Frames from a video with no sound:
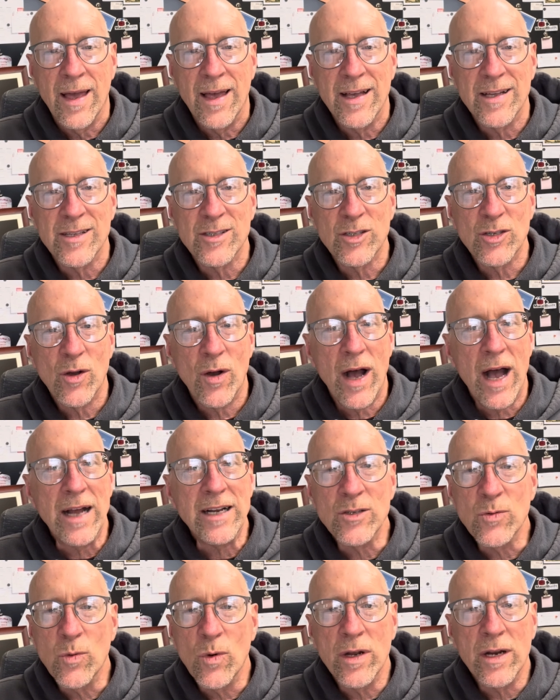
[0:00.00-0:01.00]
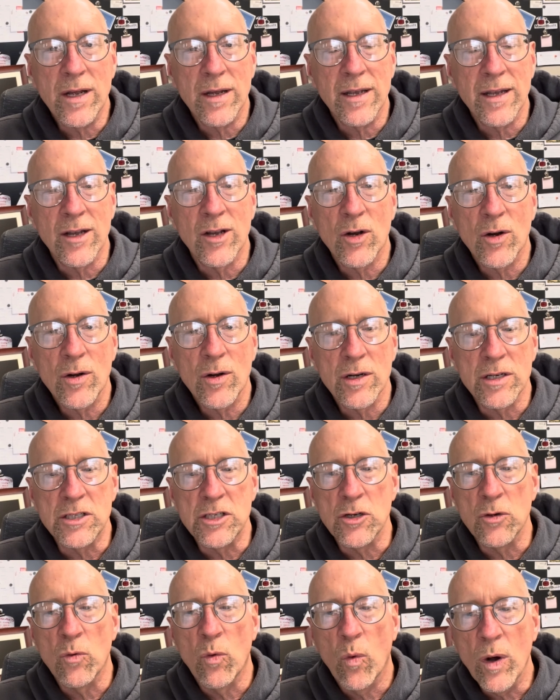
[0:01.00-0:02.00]
And so I just want to encourage
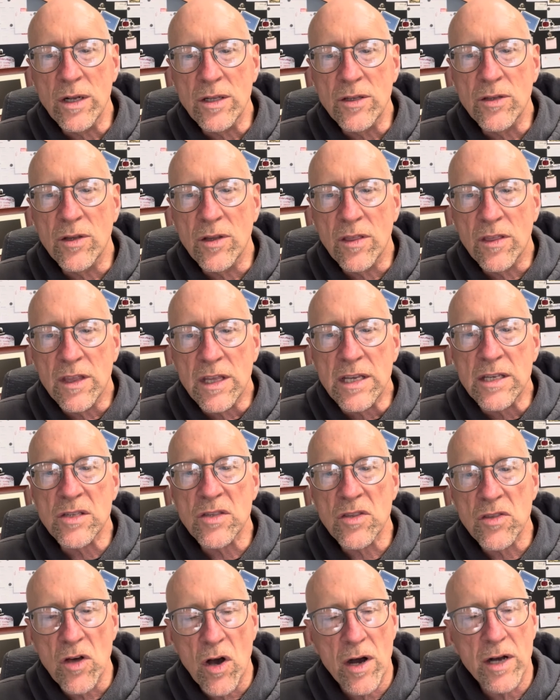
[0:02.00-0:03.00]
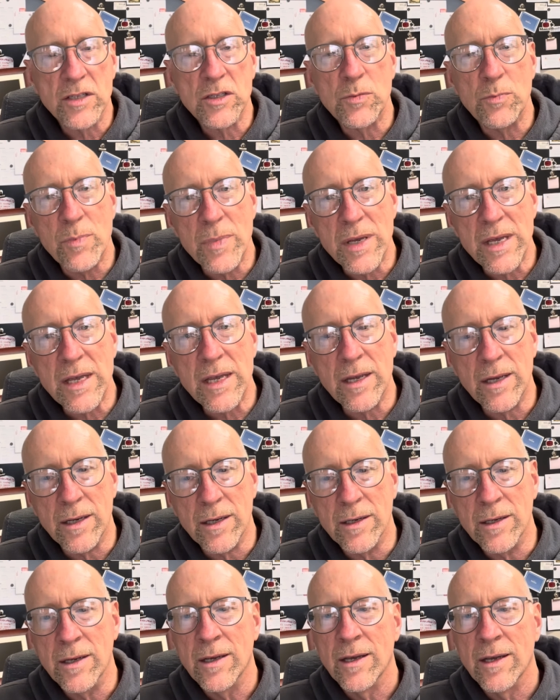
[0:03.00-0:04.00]
you what do these thoughts
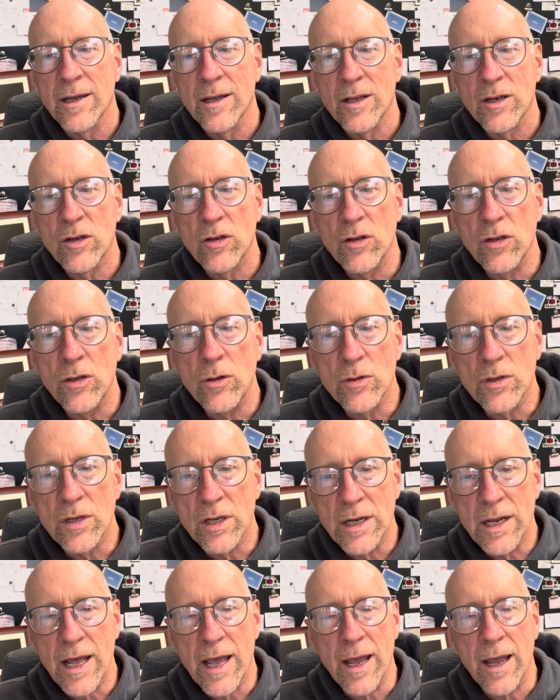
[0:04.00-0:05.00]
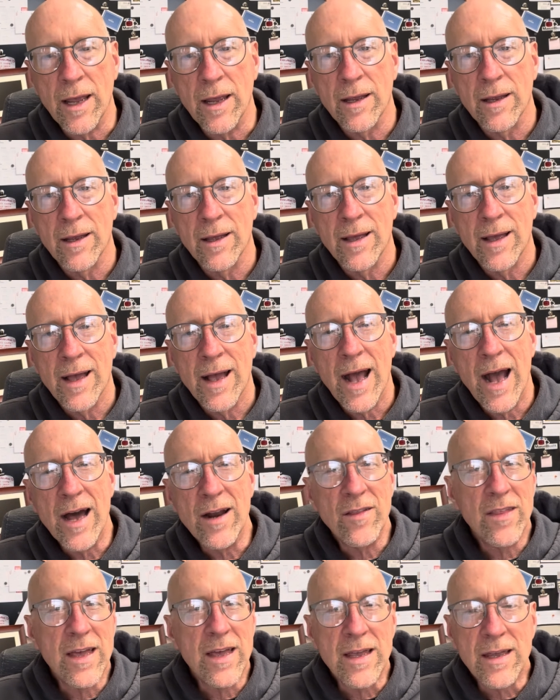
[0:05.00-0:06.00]
mean to you today? How
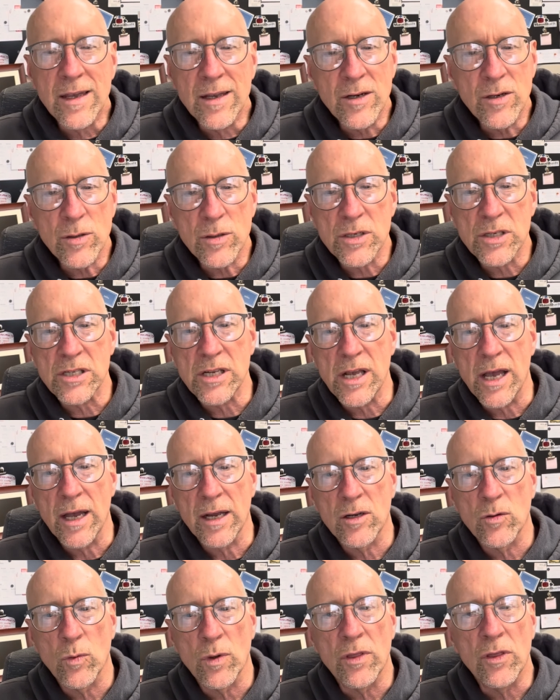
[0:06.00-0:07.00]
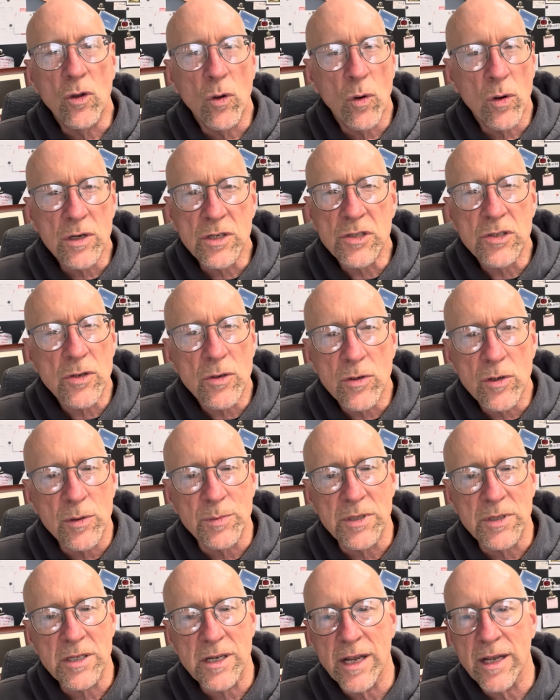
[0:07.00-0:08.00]
do they intersect with your
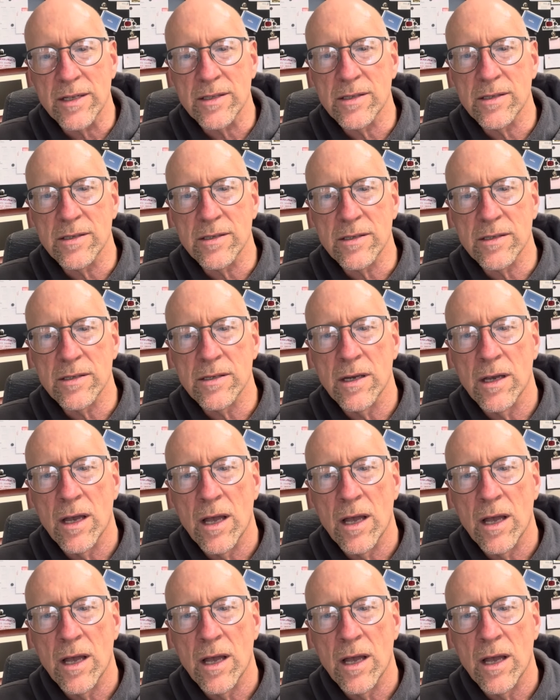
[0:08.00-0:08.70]
circumstances?